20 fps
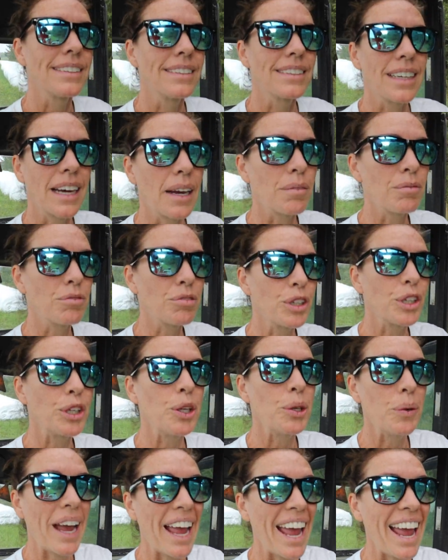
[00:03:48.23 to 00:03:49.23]
Time for
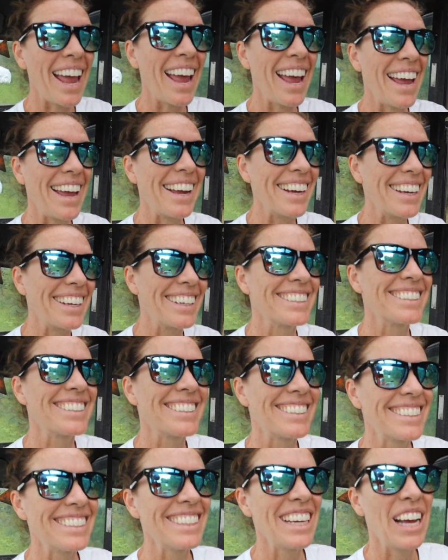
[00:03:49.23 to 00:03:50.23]
new hay.
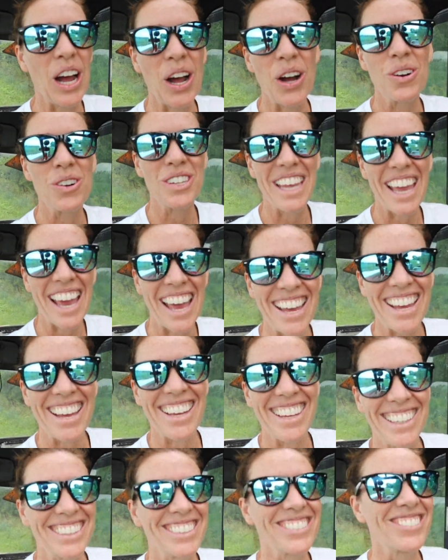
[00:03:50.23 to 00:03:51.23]
Oh yay.